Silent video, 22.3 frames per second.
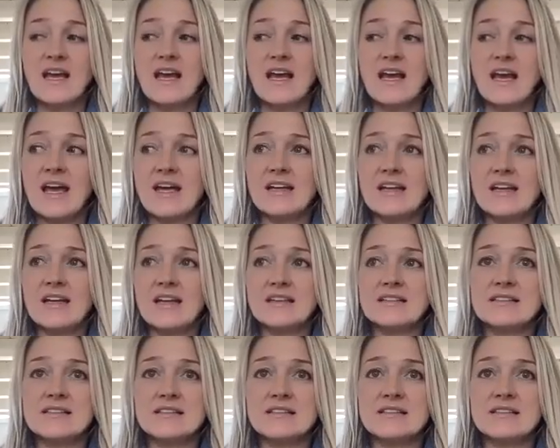
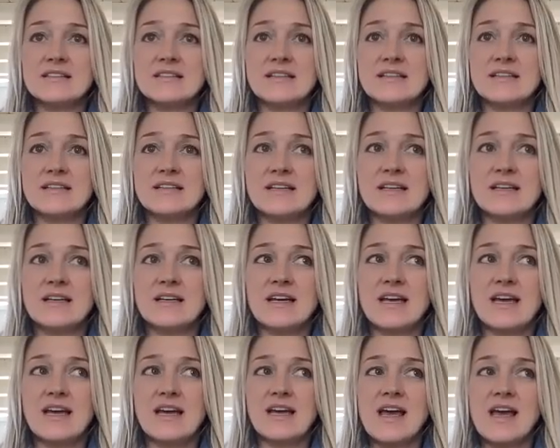And
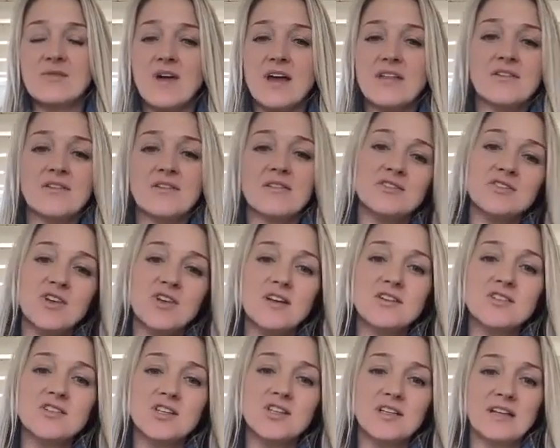rather than
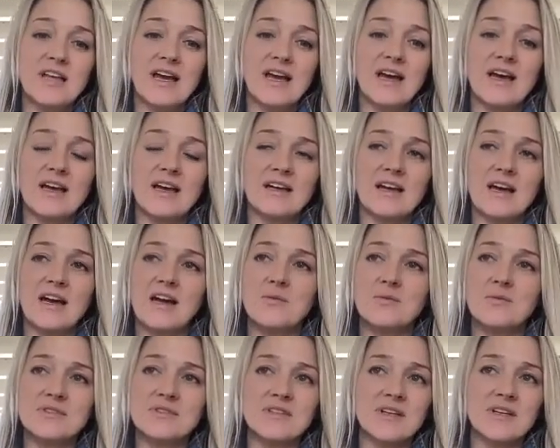judging that, I
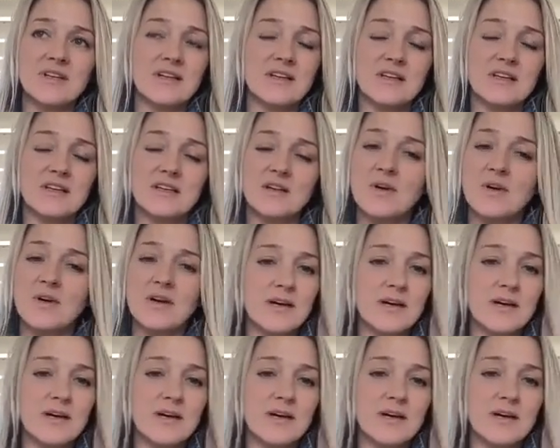was like, you know what?